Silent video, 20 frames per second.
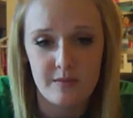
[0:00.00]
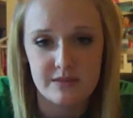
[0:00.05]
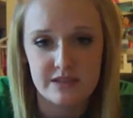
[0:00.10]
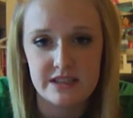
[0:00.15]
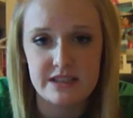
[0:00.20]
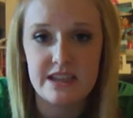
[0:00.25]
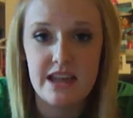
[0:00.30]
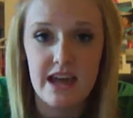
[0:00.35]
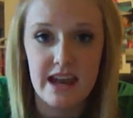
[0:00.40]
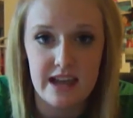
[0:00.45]

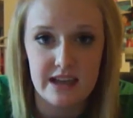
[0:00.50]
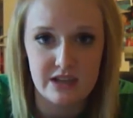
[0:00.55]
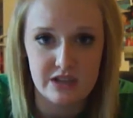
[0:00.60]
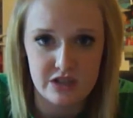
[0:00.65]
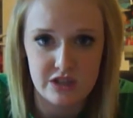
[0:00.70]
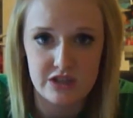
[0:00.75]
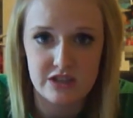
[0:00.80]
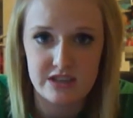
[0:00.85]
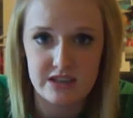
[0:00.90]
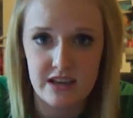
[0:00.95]
did that
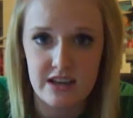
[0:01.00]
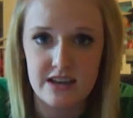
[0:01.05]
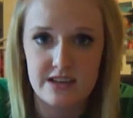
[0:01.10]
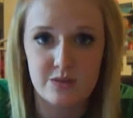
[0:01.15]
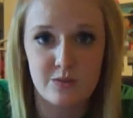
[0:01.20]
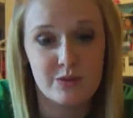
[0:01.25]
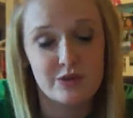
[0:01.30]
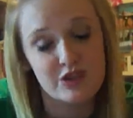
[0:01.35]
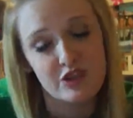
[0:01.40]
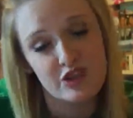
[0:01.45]

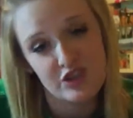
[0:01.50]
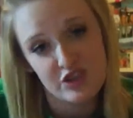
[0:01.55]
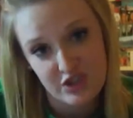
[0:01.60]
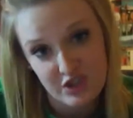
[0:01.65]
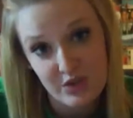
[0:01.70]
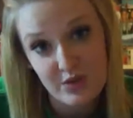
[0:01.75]
exercise with just